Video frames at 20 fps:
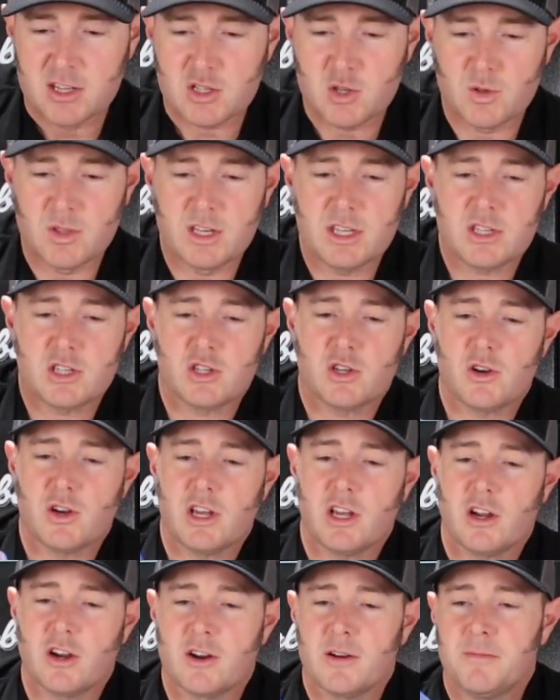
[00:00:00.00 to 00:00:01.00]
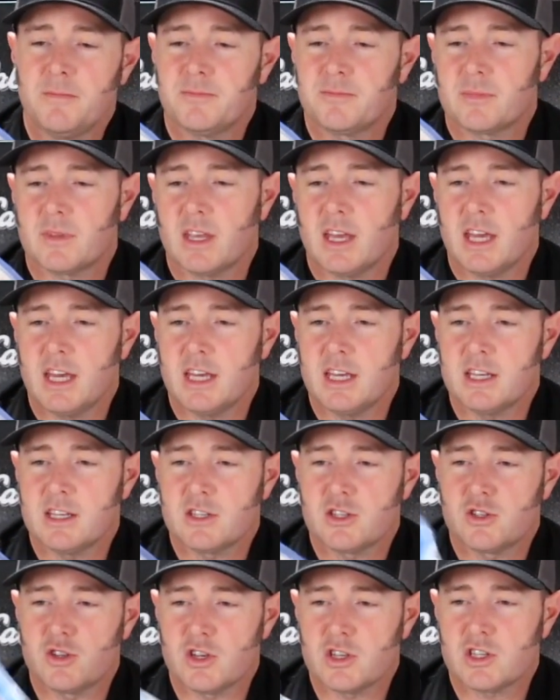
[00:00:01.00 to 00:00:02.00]
So this stringer
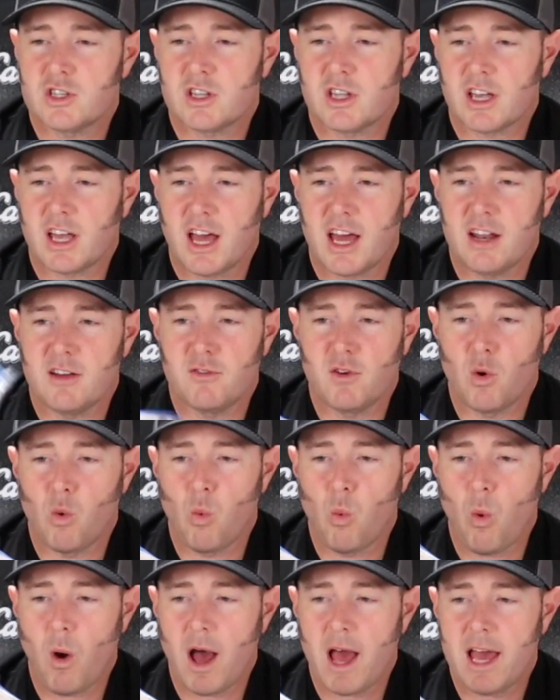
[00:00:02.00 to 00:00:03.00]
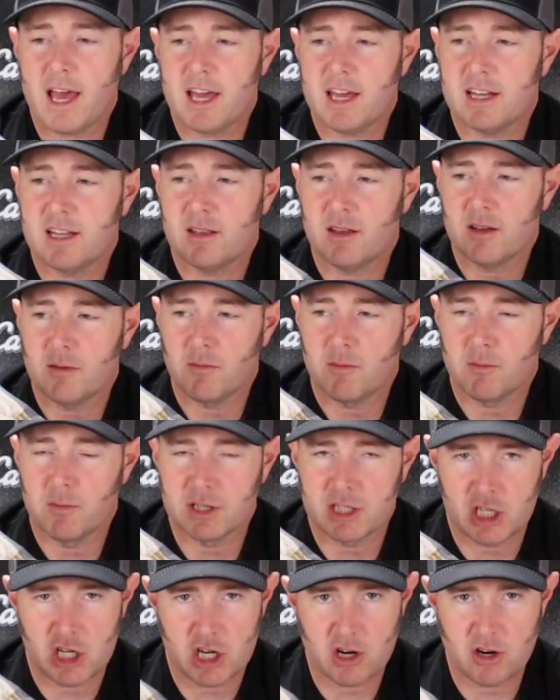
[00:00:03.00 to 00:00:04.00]
is just kind of a wide
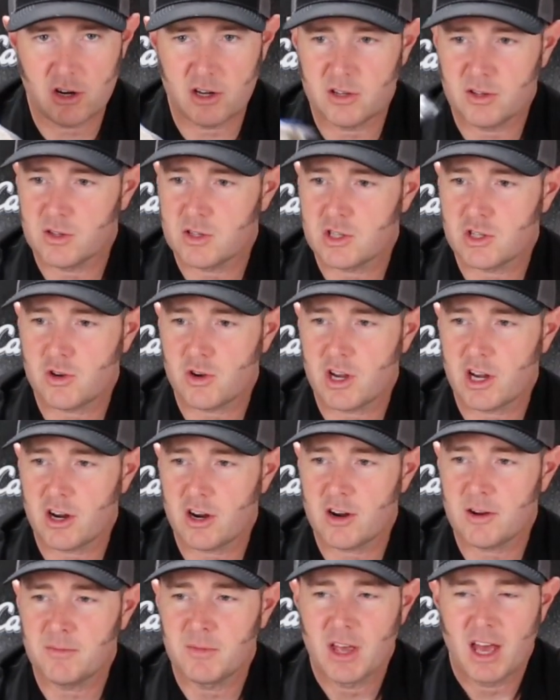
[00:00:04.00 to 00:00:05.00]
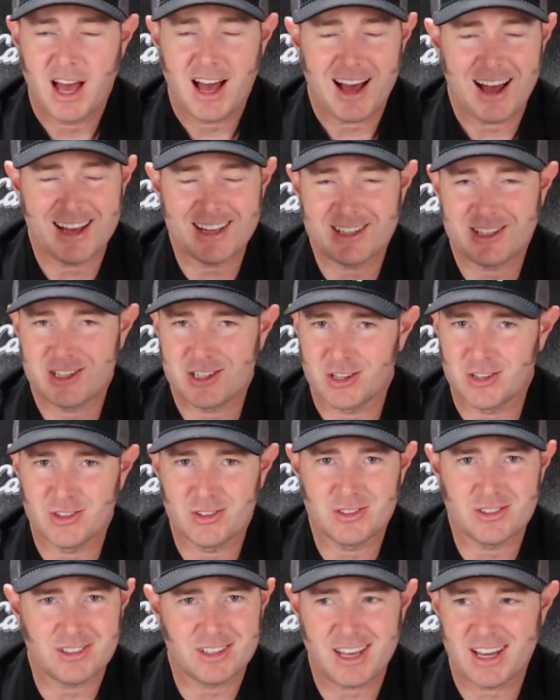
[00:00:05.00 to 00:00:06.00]
material stringer. I
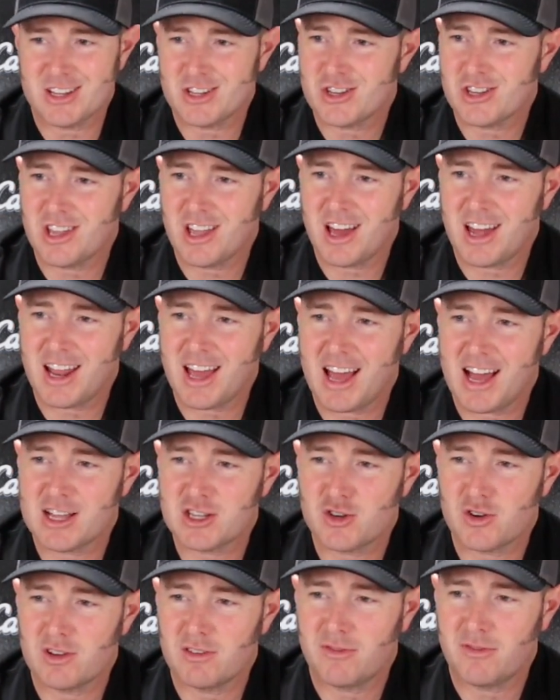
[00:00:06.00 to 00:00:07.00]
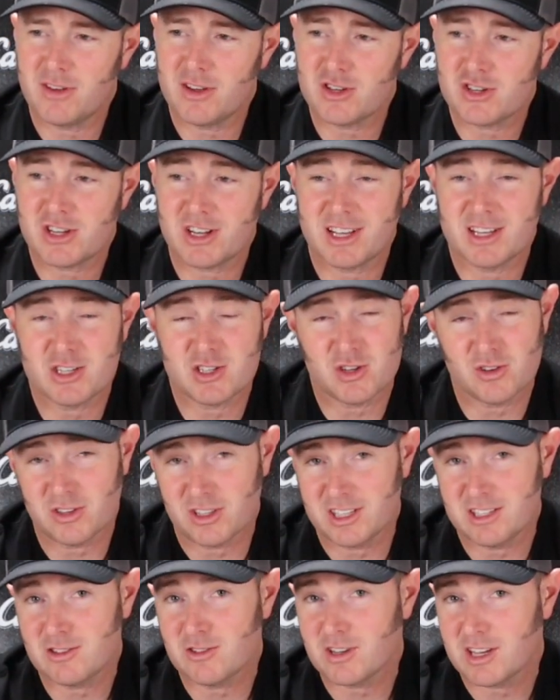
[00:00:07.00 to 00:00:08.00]
don't catch a lot of hatchery fish, and I
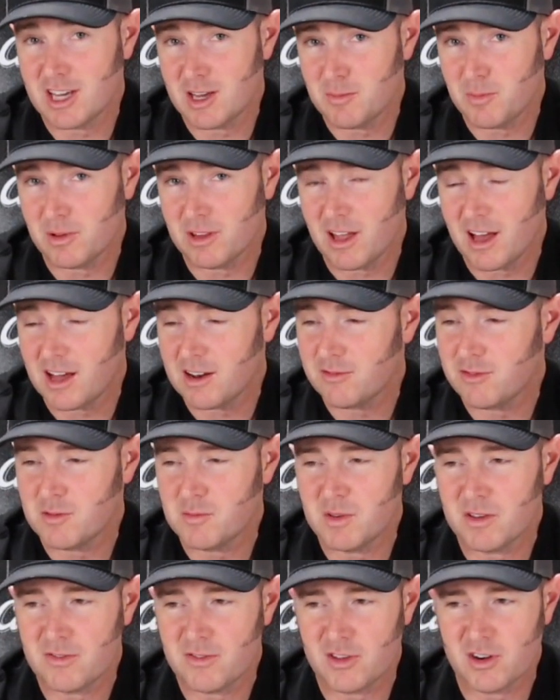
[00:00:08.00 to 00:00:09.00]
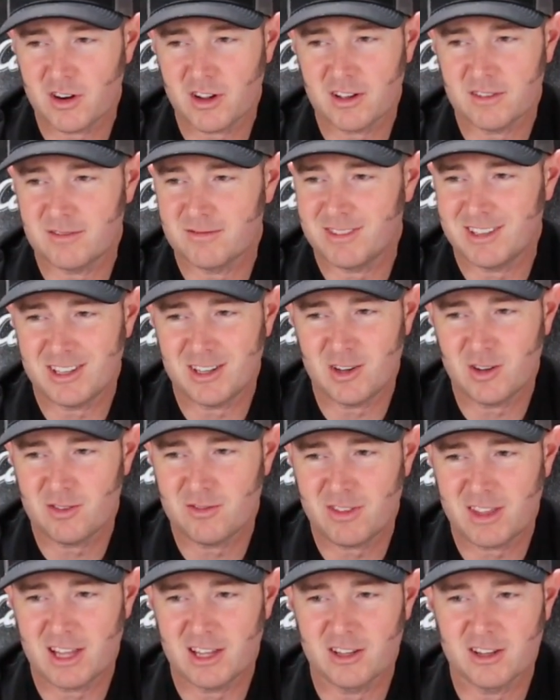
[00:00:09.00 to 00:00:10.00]
certainly don't keep a lot of them. If
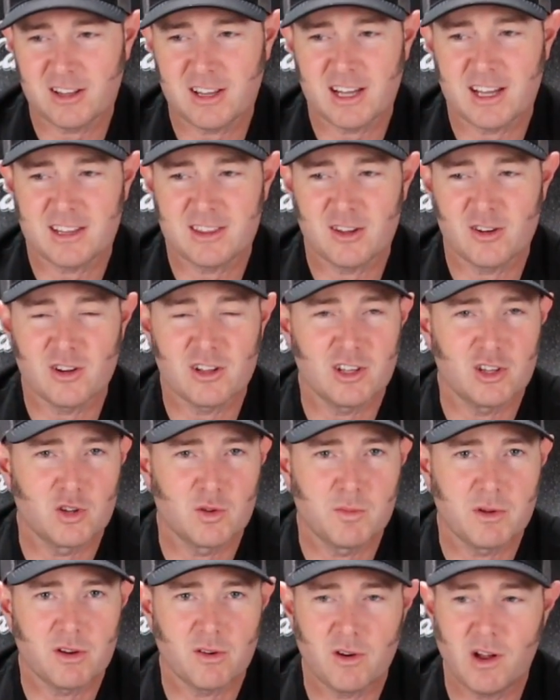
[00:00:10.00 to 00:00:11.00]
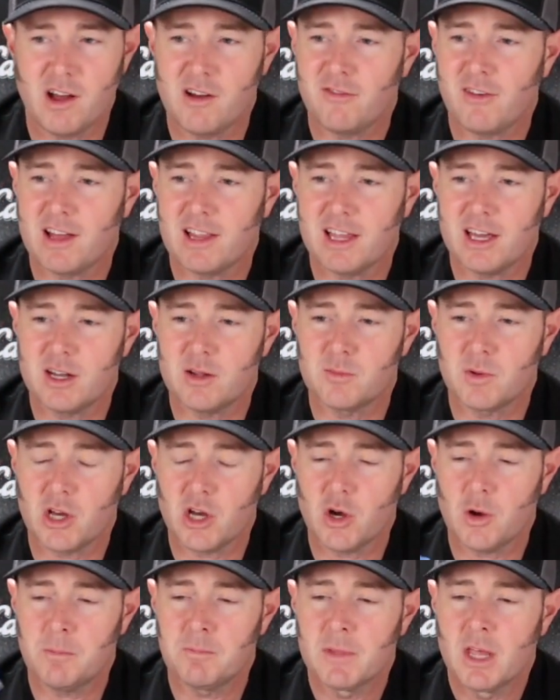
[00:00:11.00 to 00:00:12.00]
they look like they're a little bit rough, I let them
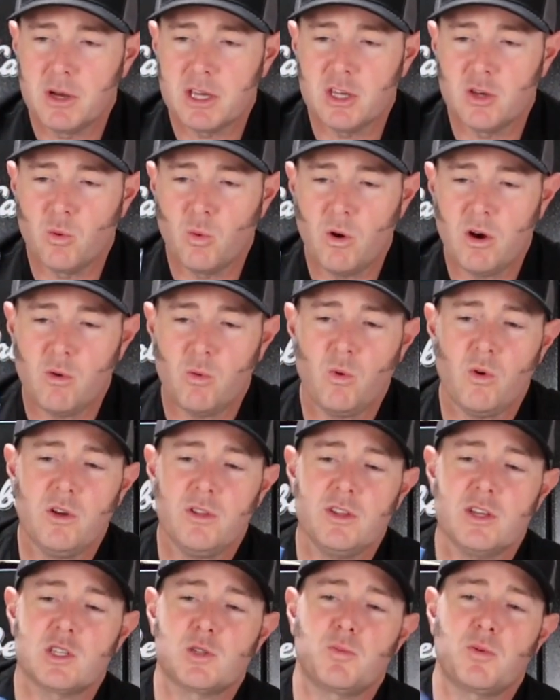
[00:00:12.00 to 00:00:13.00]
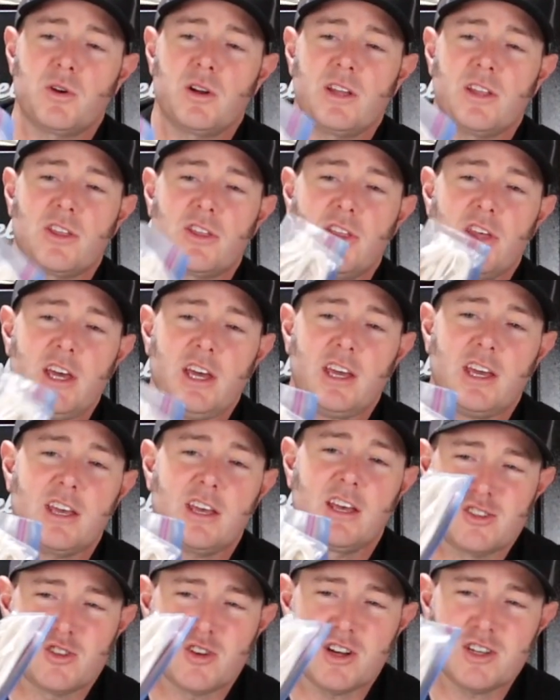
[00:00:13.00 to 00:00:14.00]
go. But you want one that's pretty thick.
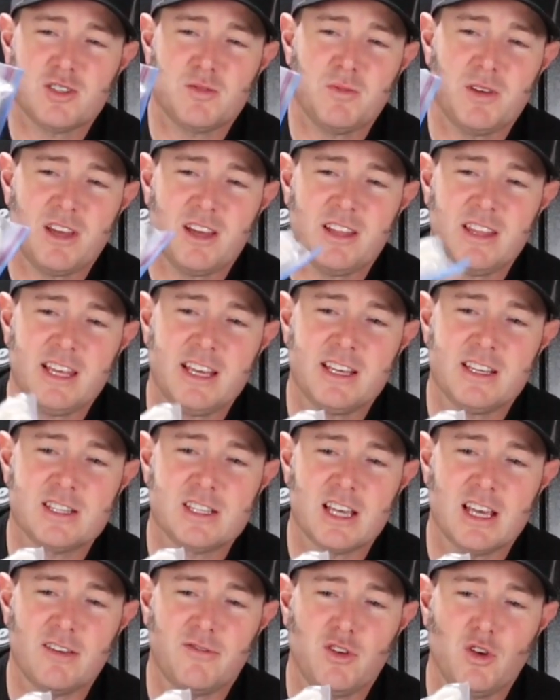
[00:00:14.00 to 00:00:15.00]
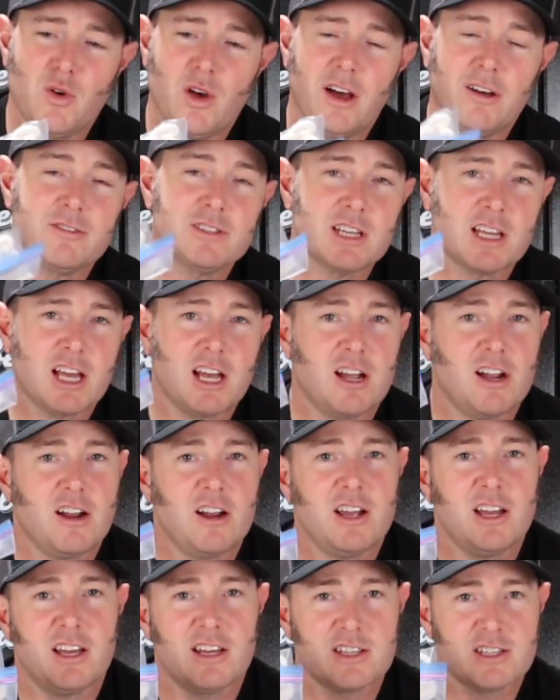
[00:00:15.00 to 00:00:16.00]
Trust me on this, if you have to
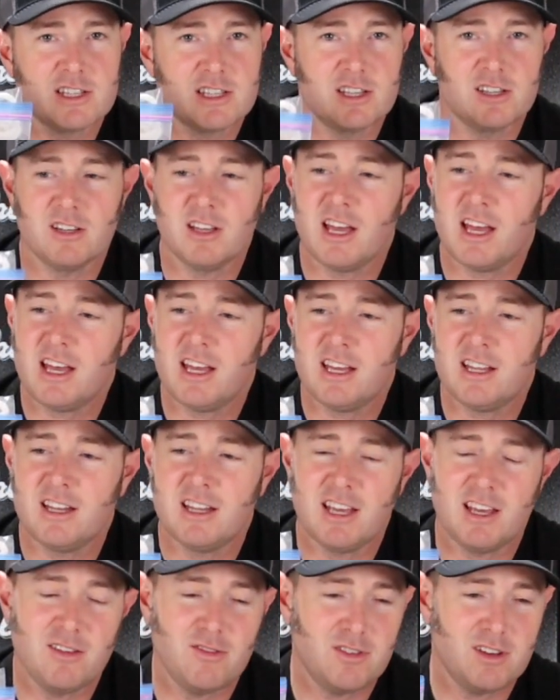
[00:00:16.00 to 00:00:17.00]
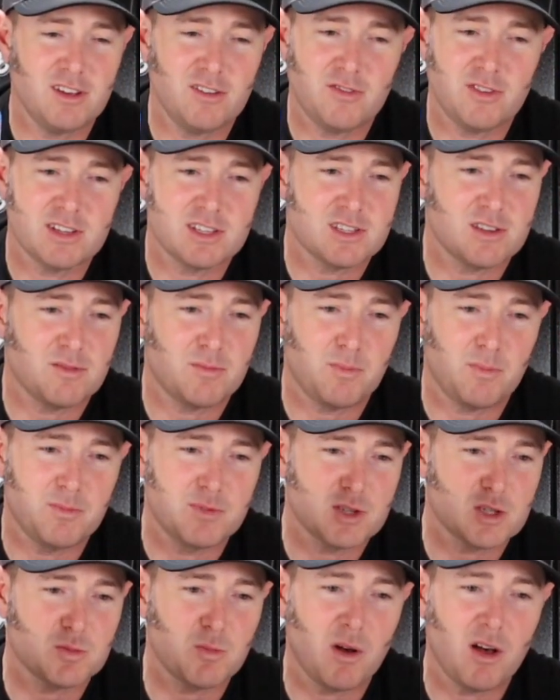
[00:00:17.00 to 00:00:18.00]
carry a steelhead, even if it's a
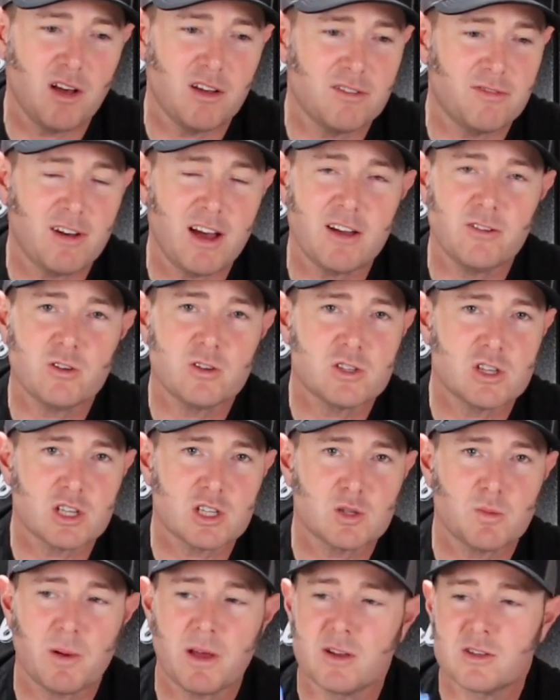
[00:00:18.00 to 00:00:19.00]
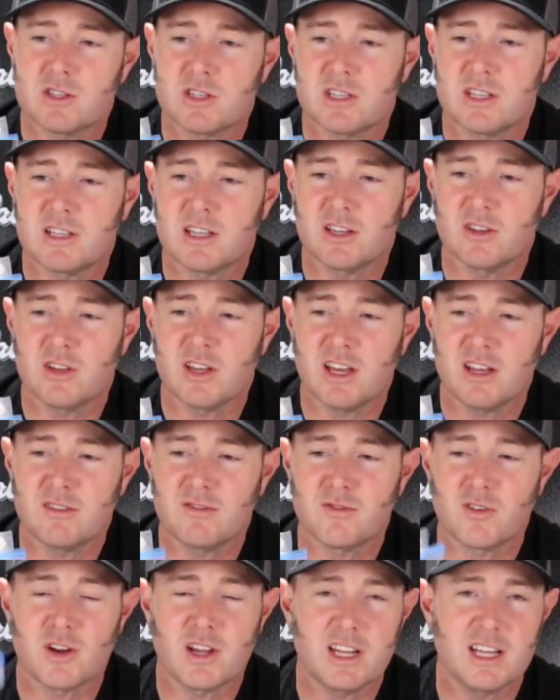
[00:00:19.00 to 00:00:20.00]
small 5 or 6 pound steelhead
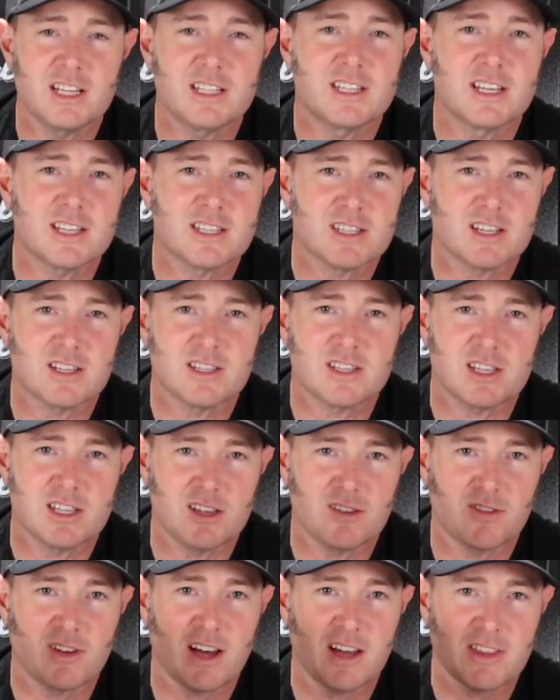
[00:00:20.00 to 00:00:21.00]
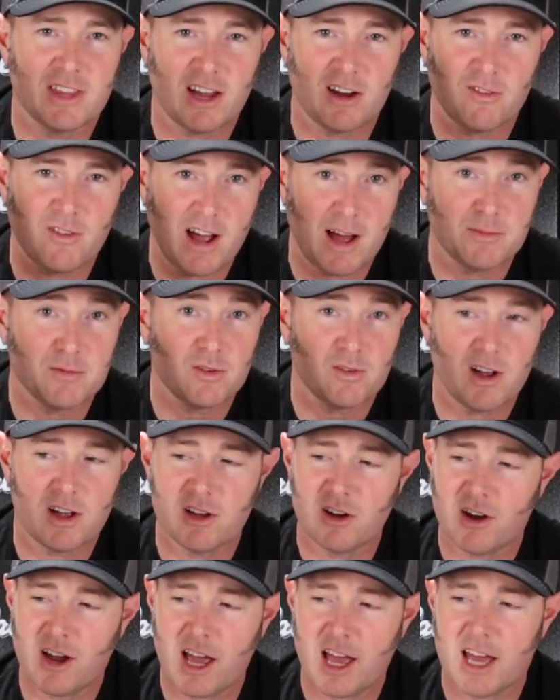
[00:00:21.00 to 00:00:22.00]
for any distance and you've got that wrapped around
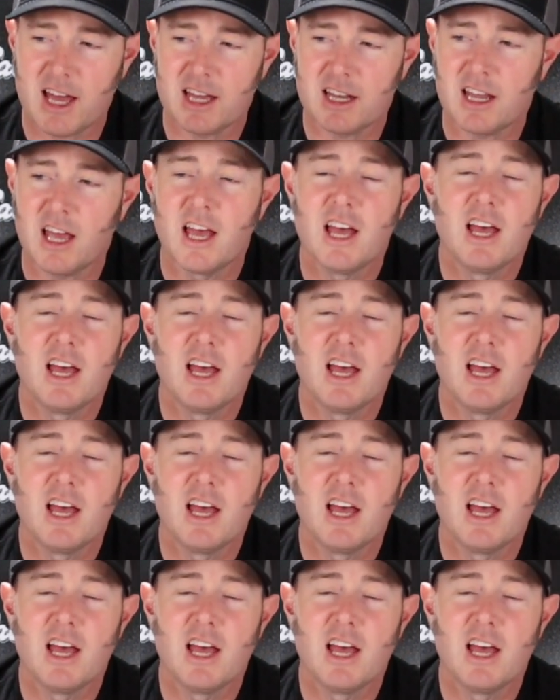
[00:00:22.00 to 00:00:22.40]
your hand,